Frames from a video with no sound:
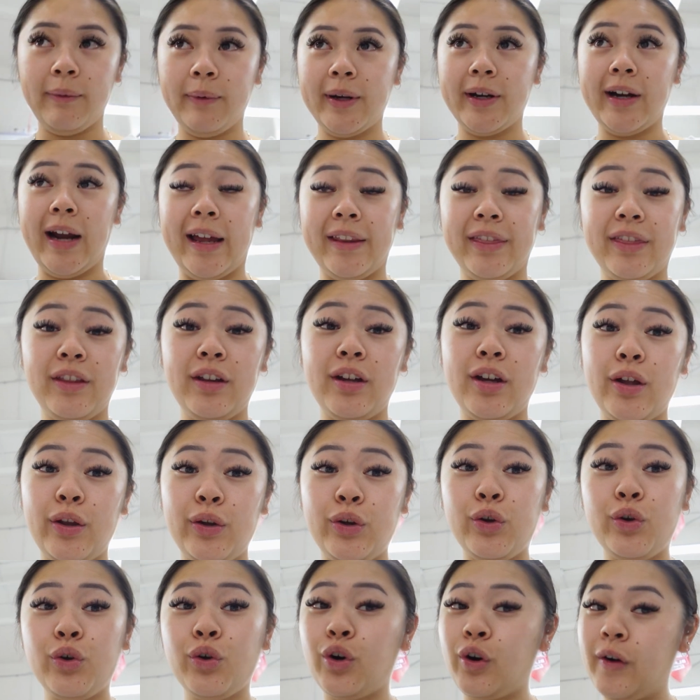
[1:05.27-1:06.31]
We are at the
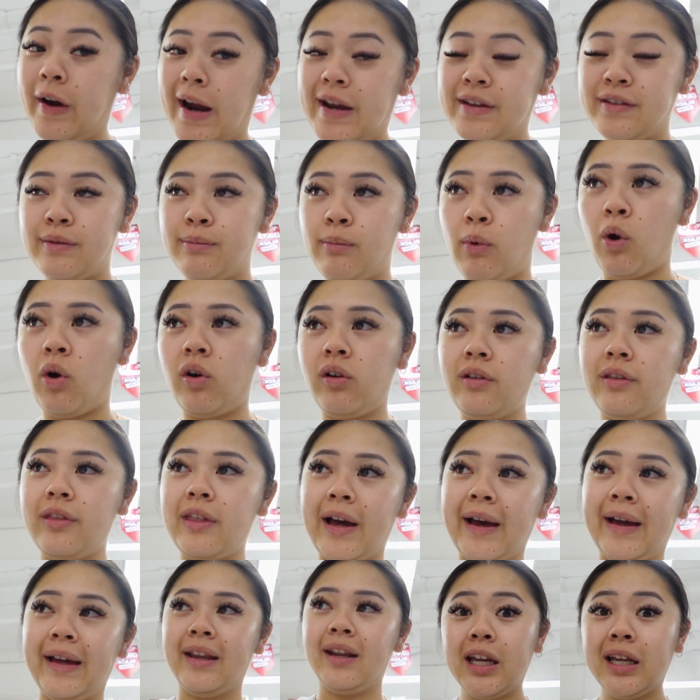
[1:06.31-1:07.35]
New Horizon Mall
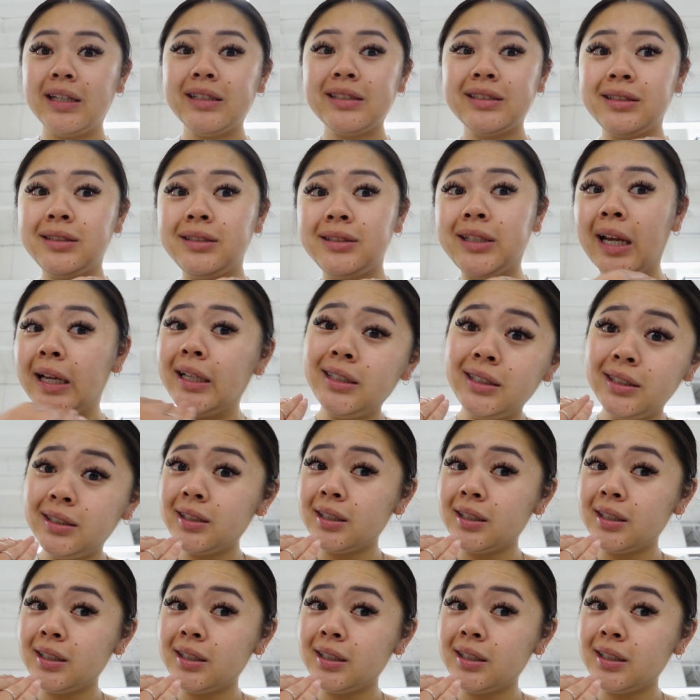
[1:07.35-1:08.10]
that is dead.